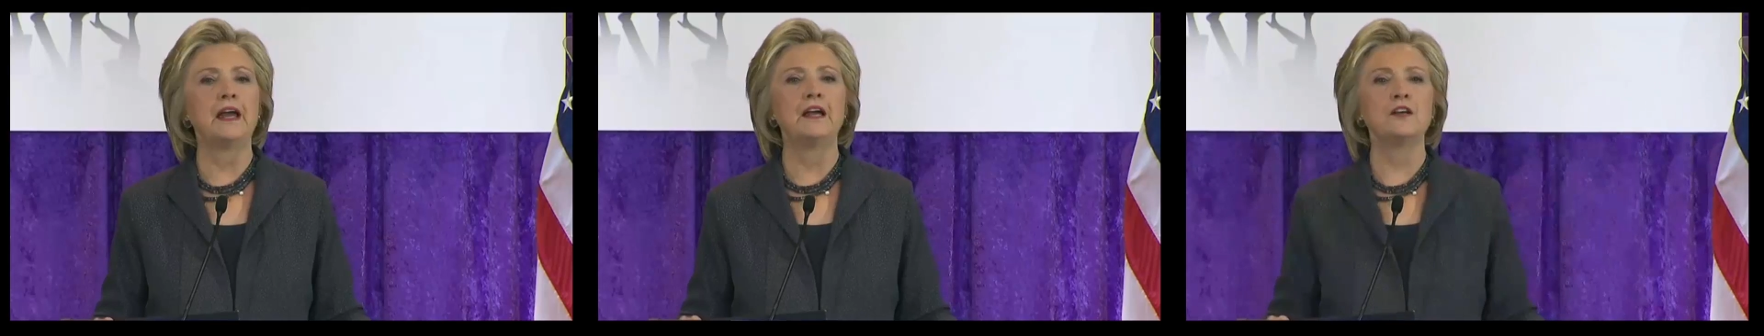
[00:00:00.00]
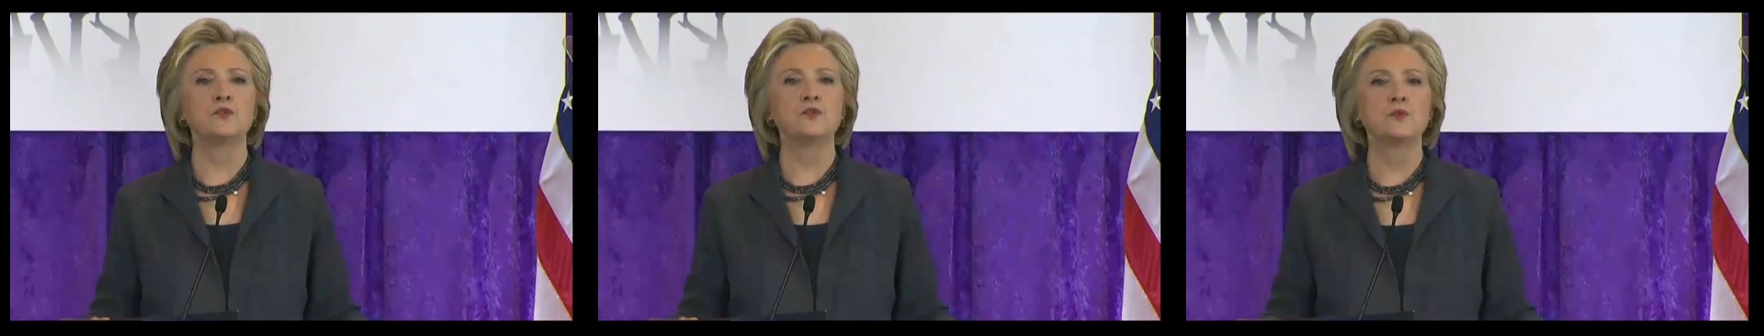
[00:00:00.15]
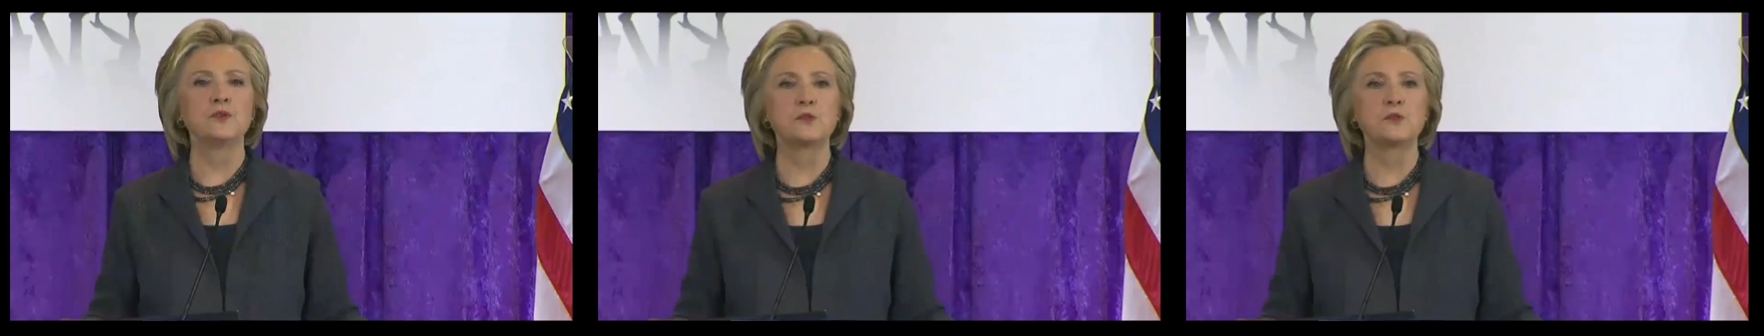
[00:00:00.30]

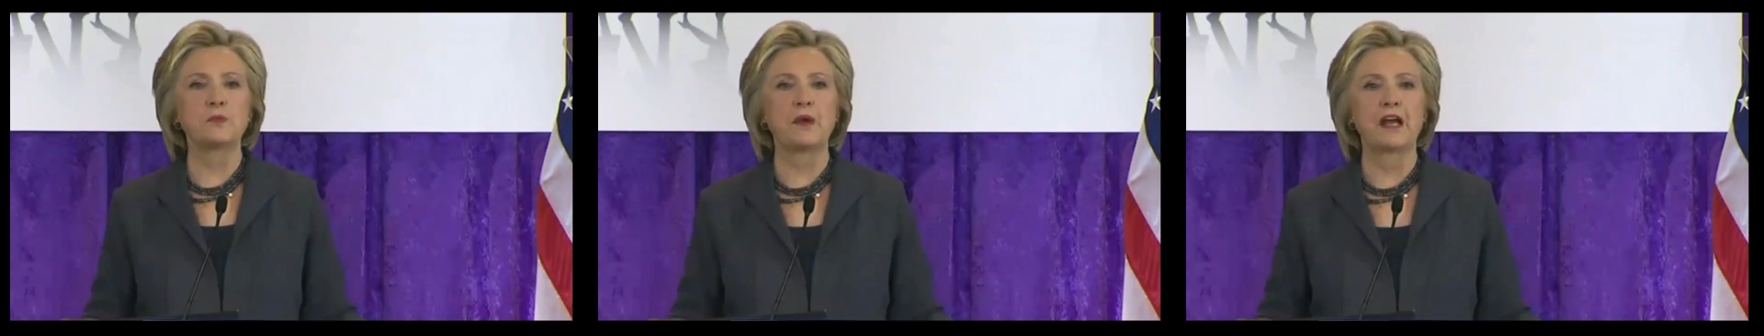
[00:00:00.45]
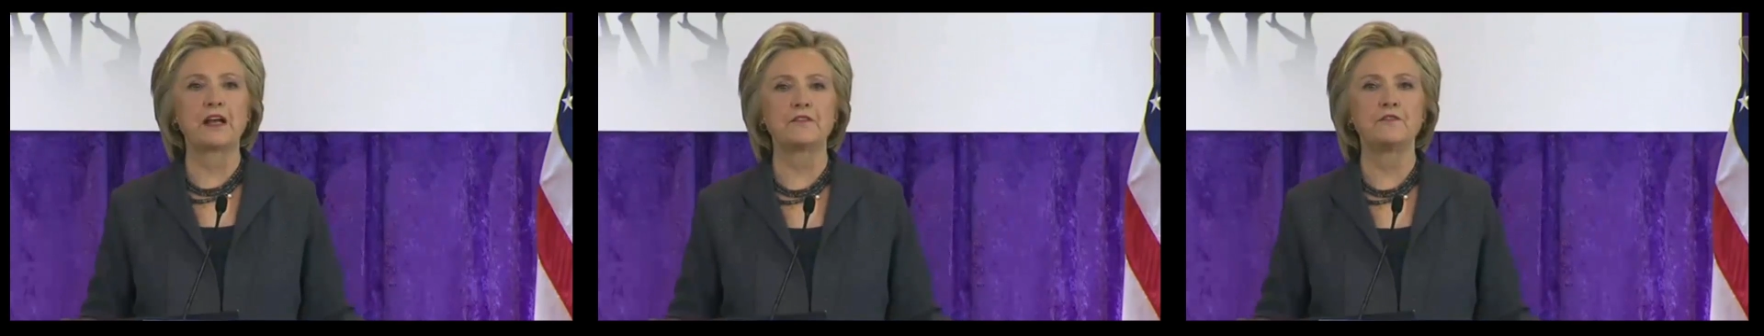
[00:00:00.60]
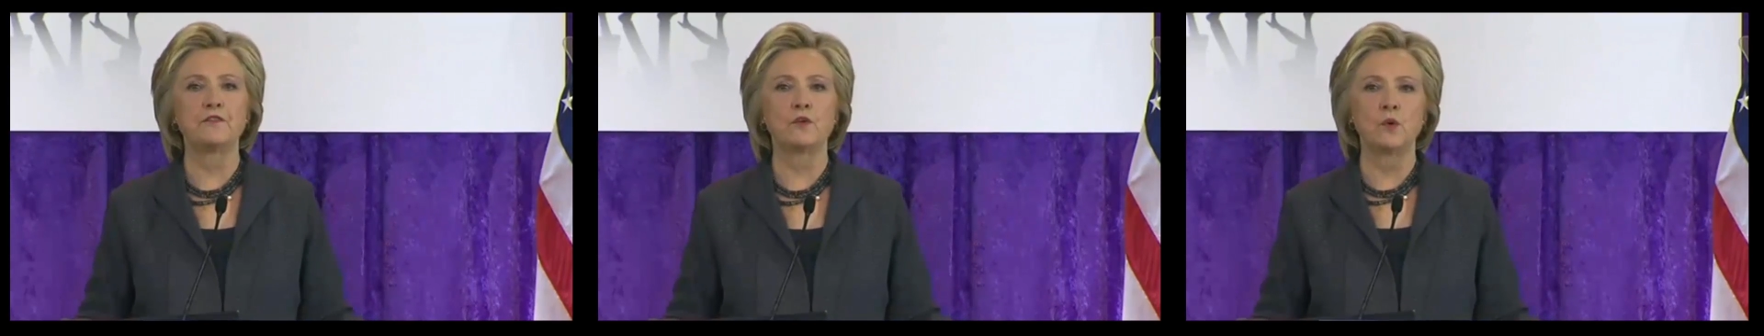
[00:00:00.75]
has
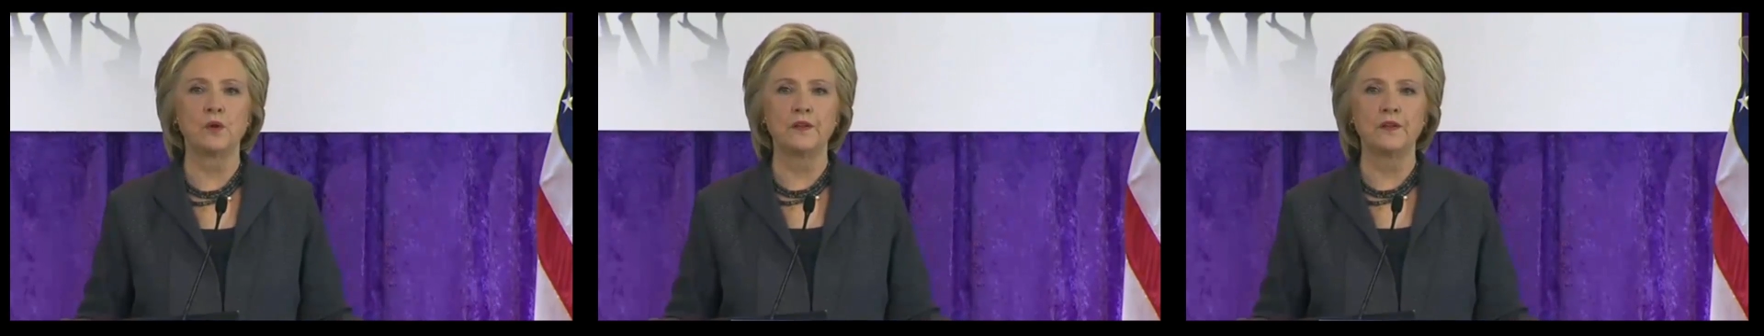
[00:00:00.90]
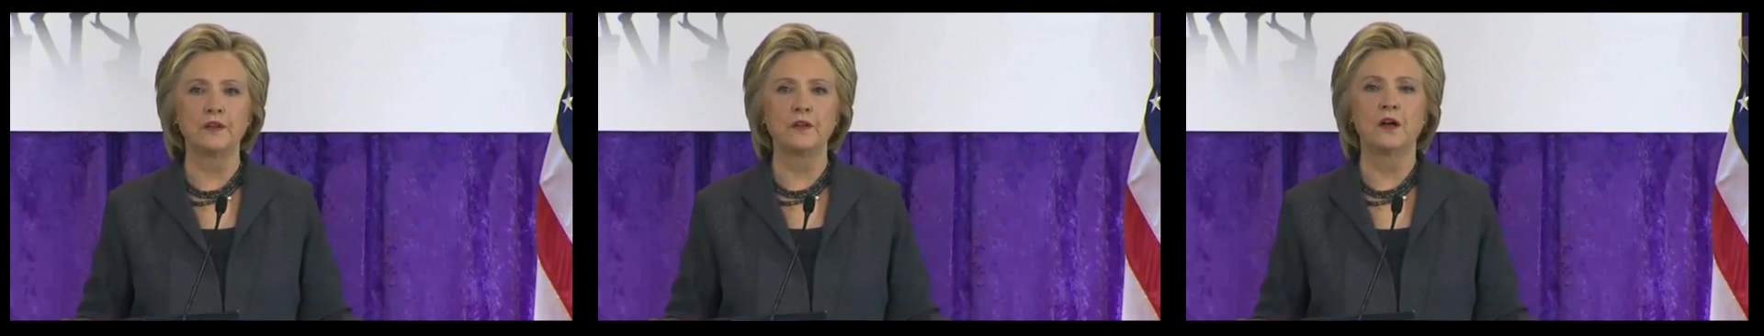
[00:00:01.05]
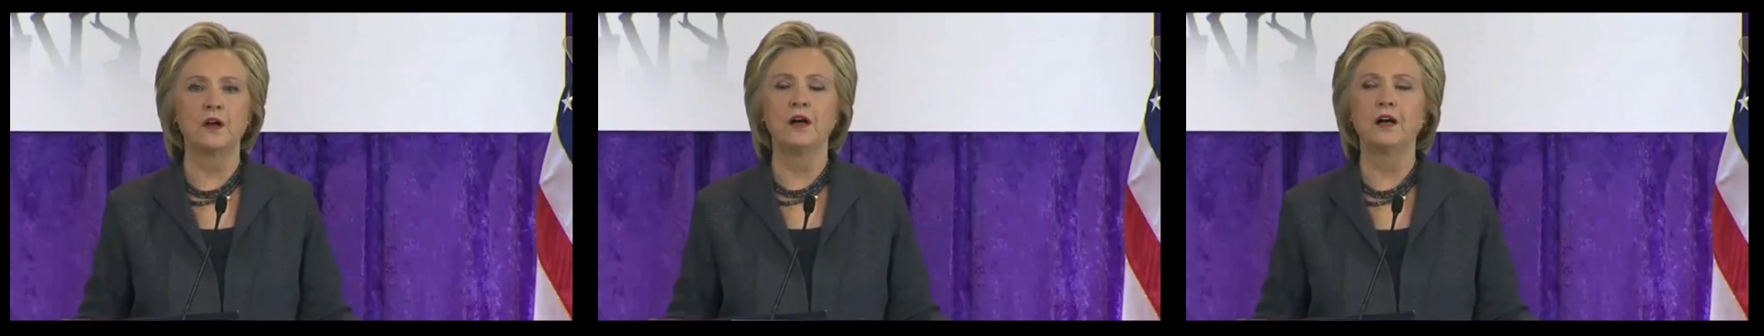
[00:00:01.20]
respect
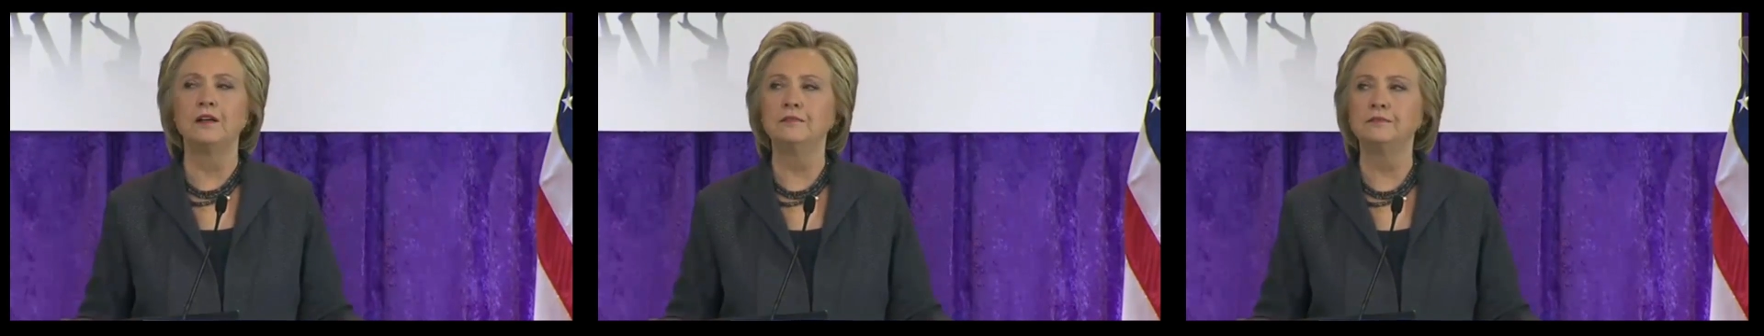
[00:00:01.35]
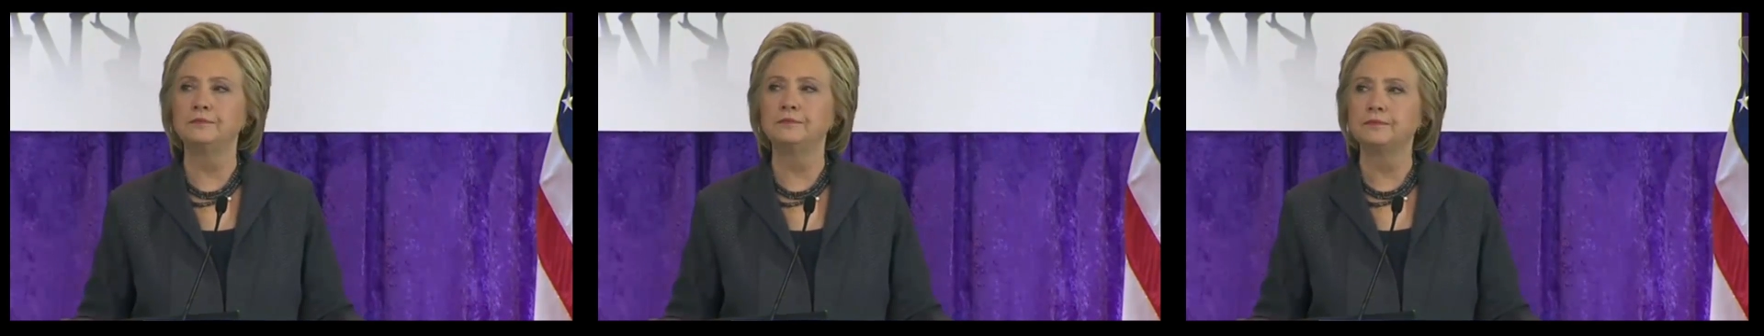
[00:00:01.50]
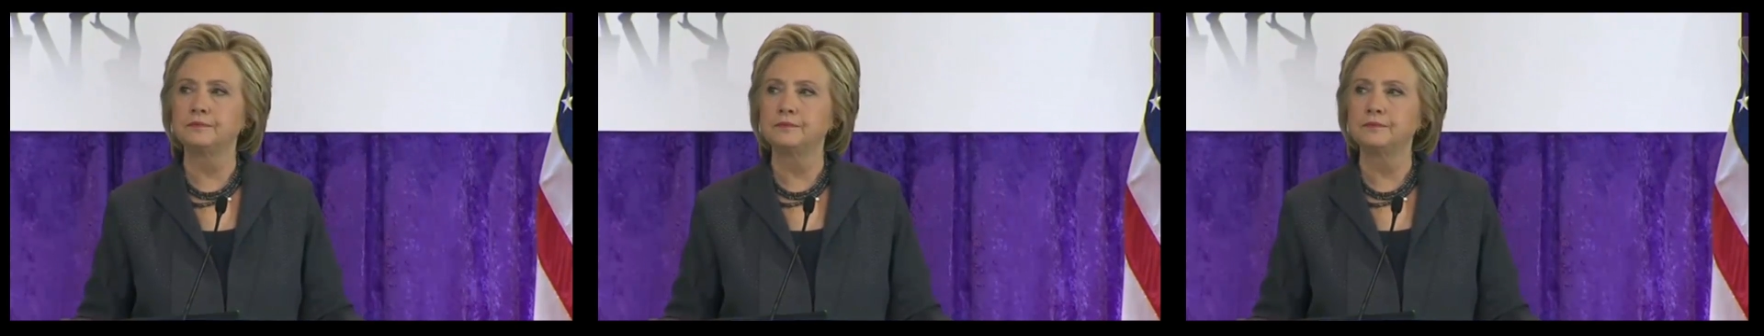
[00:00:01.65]
for the law